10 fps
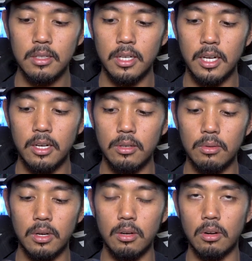
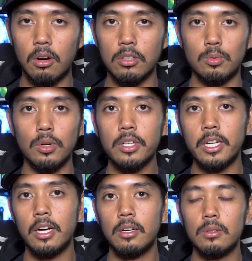how cars work and
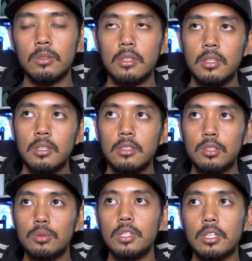how
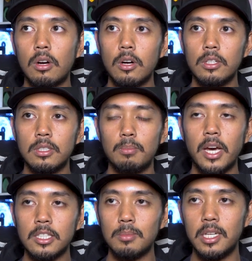tuning cars and
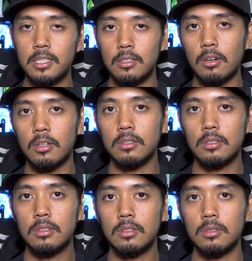maximizing
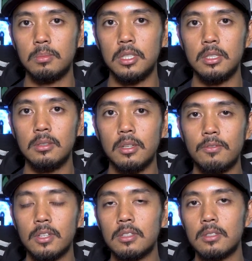cars to be
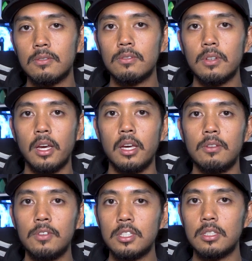effective and
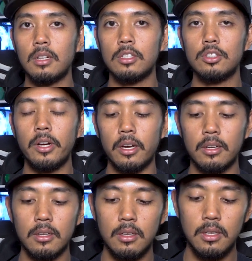efficient on track.